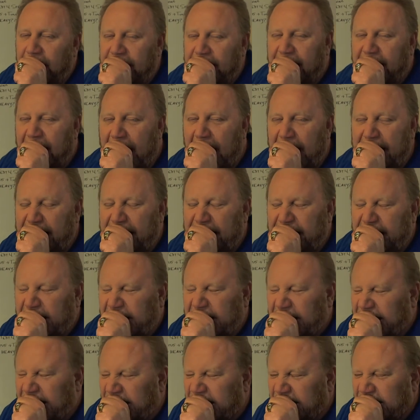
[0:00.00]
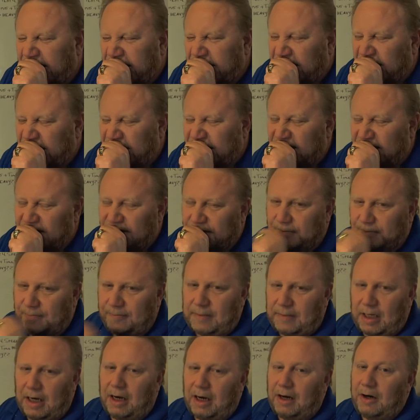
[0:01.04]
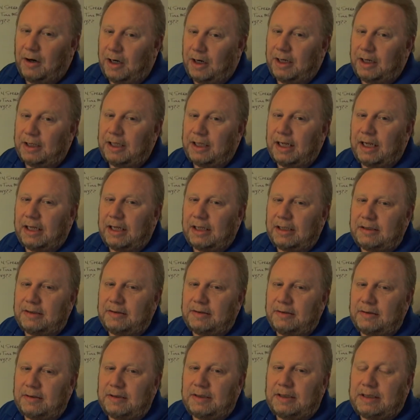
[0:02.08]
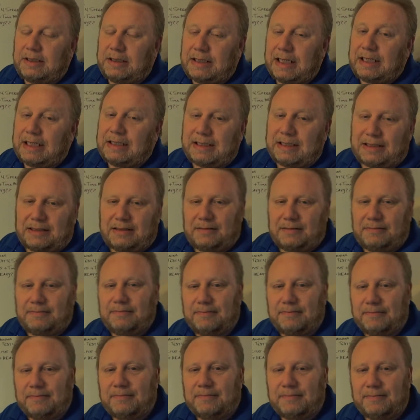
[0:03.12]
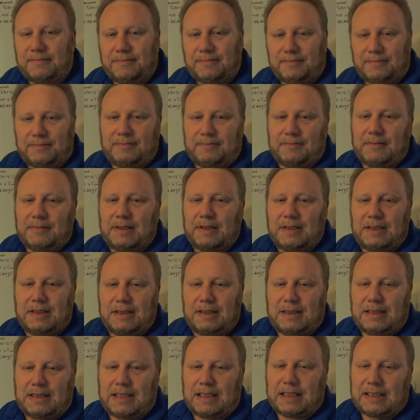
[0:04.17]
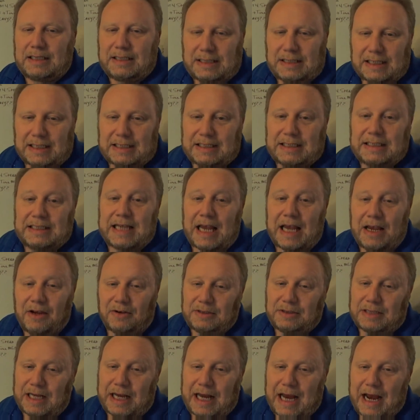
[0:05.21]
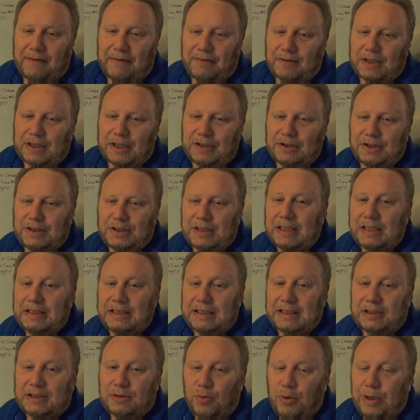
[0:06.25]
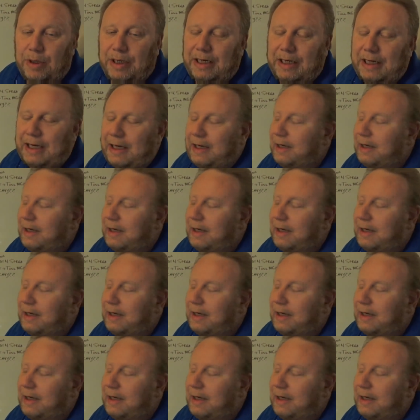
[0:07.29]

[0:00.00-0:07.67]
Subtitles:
Okay, or a six sales day average. I shouldn't say 6-week.